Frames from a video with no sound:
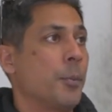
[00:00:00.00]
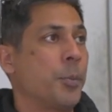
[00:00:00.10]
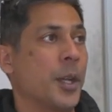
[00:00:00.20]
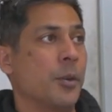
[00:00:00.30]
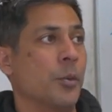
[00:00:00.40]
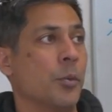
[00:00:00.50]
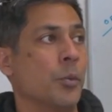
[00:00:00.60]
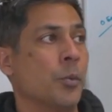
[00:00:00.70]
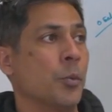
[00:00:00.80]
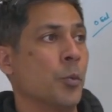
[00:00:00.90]
but
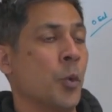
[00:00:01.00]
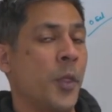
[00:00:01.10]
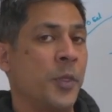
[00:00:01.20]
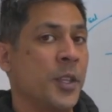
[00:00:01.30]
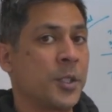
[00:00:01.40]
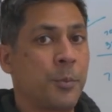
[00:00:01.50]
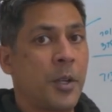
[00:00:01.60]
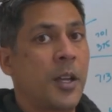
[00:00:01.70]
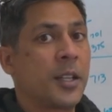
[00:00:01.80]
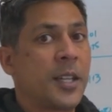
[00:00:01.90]
what this
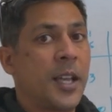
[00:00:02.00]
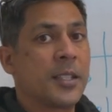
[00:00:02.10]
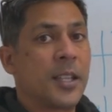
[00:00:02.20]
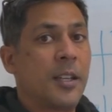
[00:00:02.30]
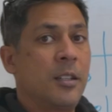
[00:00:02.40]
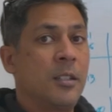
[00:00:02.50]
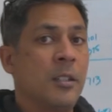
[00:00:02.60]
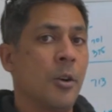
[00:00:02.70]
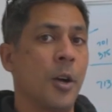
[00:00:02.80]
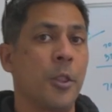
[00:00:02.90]
product has that
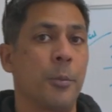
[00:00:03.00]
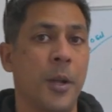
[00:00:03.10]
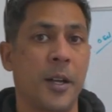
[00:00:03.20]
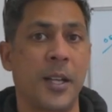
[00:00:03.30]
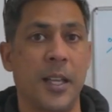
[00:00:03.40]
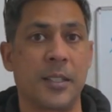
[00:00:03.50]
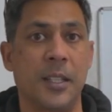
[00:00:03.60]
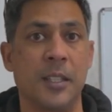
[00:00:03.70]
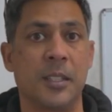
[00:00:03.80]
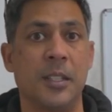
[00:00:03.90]
no other product has
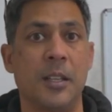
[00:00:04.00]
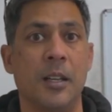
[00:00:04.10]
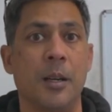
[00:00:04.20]
is the